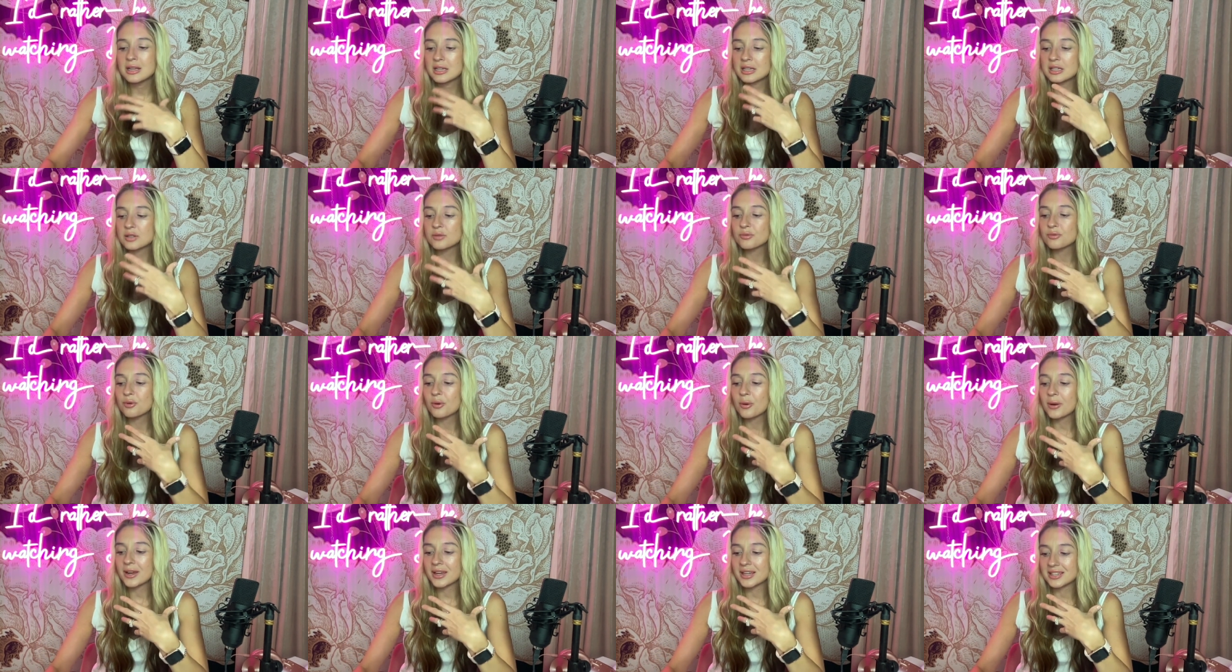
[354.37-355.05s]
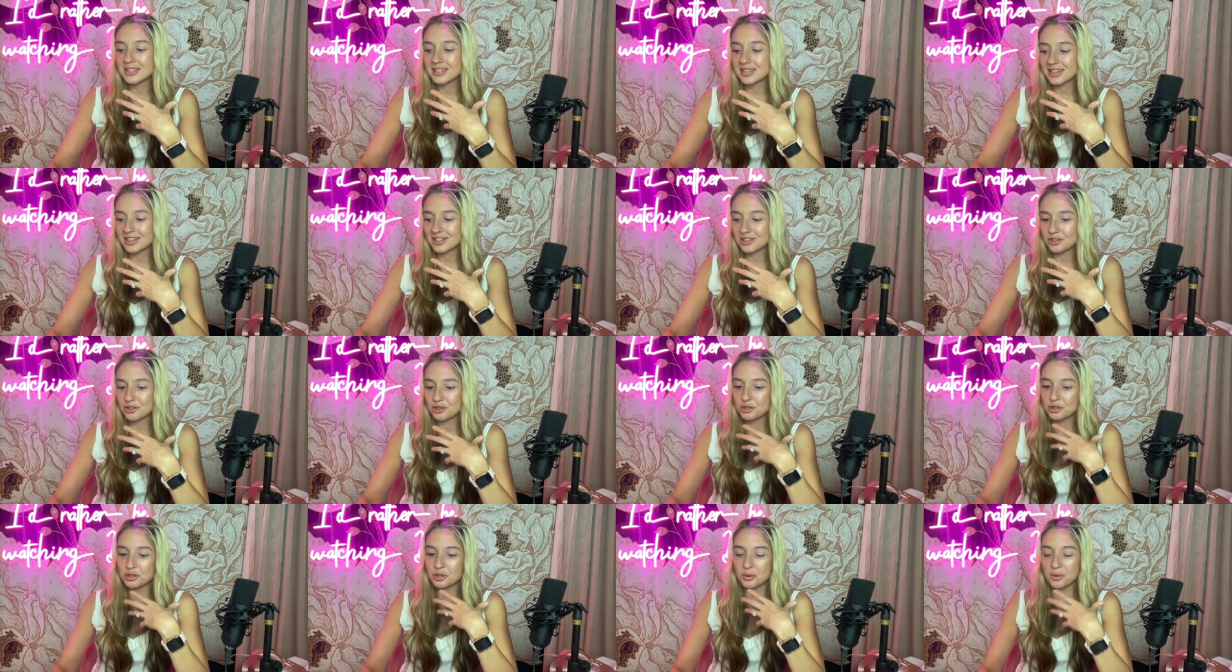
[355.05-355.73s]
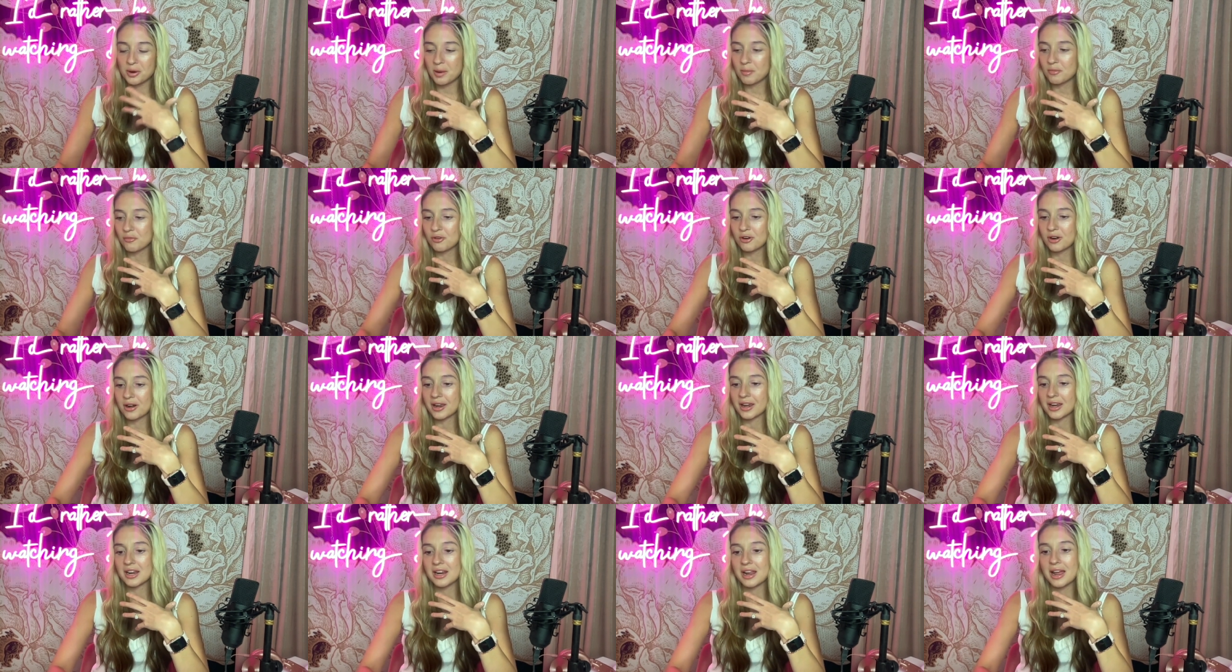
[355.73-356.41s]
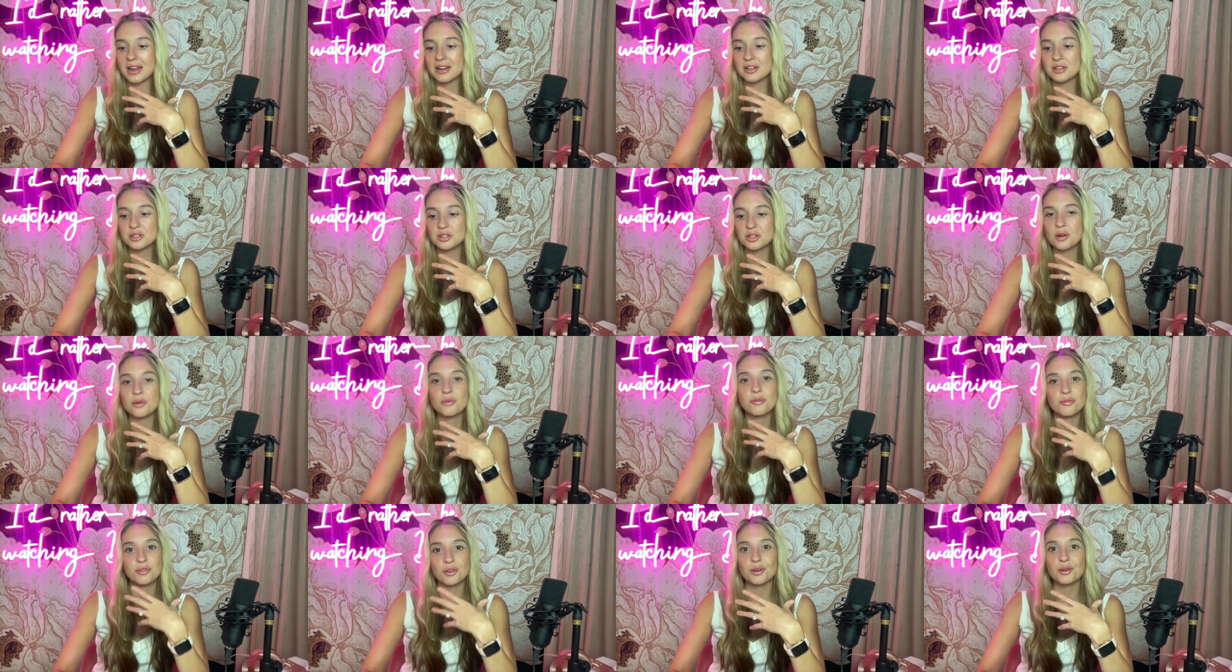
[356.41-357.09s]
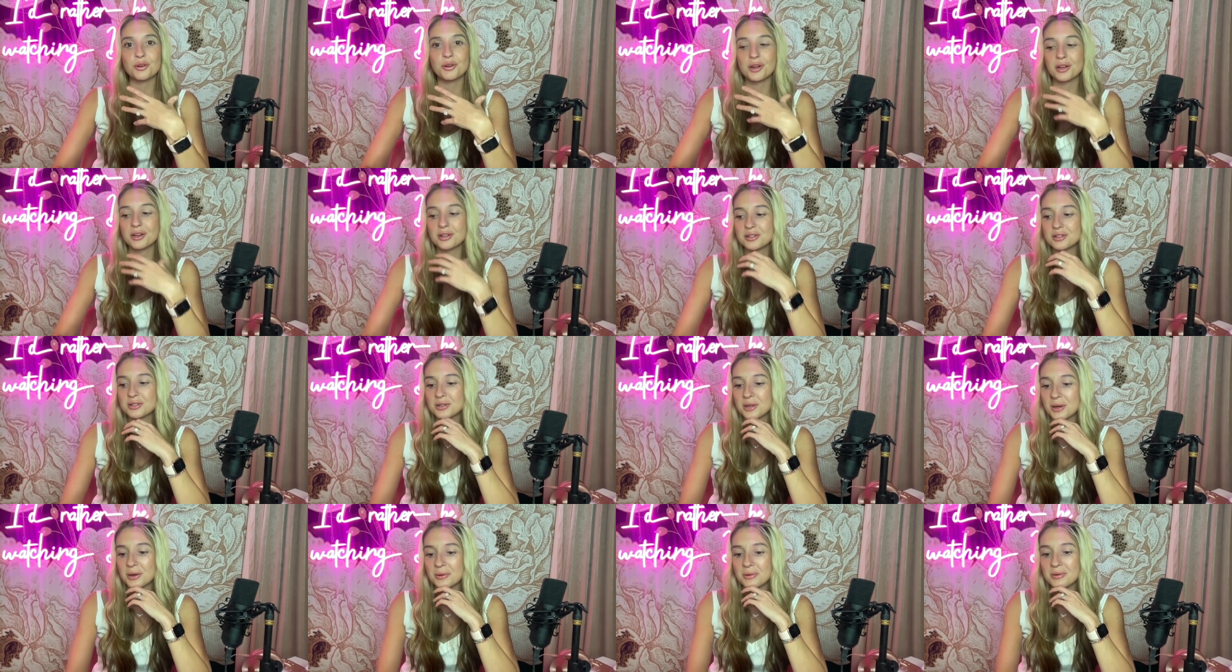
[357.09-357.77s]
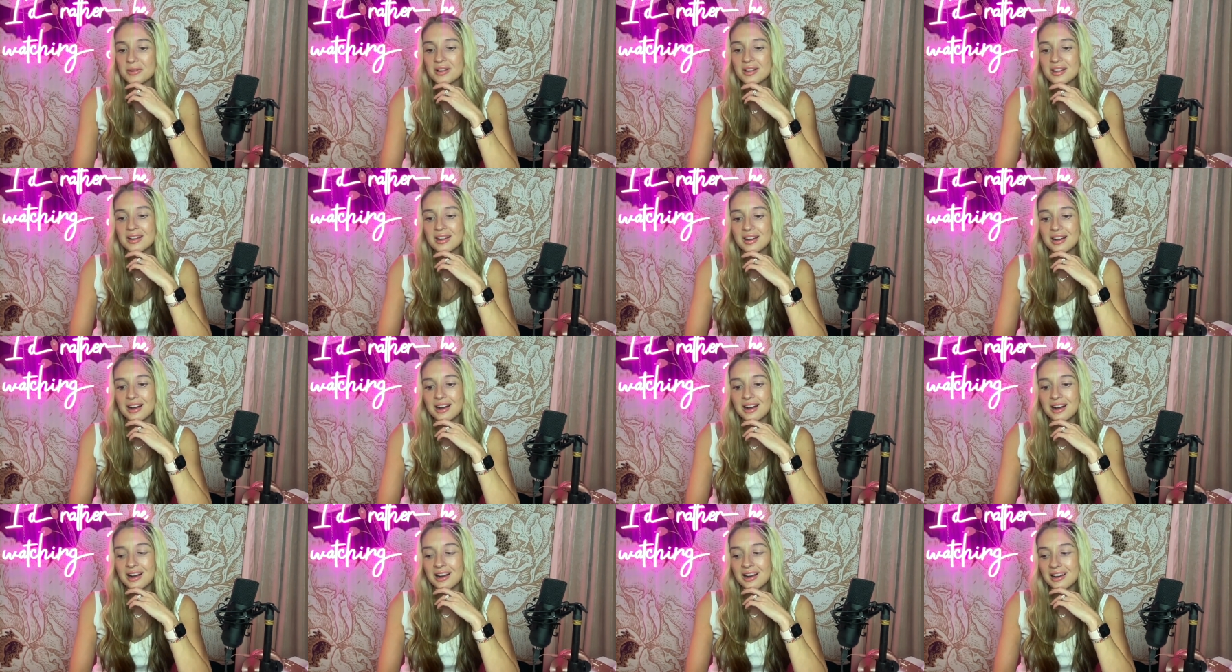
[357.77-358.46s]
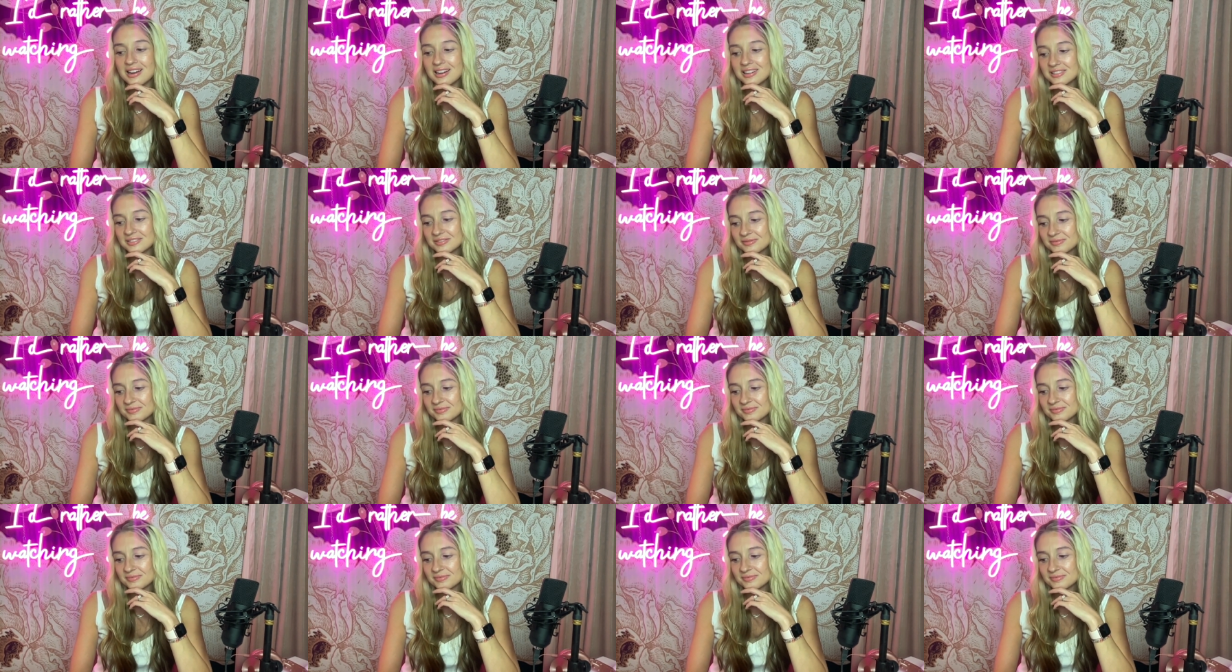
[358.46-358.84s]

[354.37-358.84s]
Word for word: His voice is just so comforting and, and so feel good. So. Uh,